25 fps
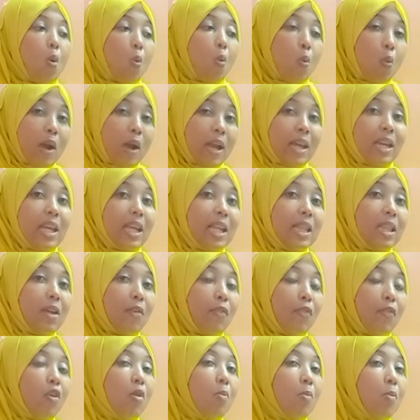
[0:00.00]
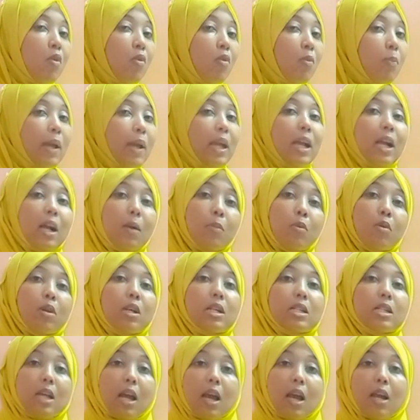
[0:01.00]
when in the form of
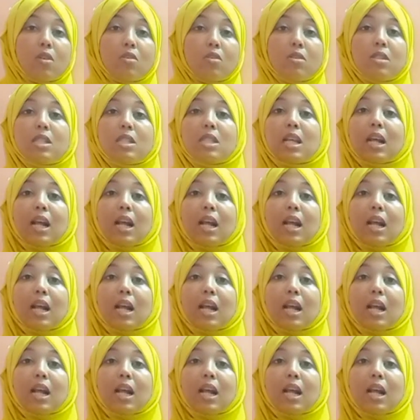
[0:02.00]
bicarbonate ions,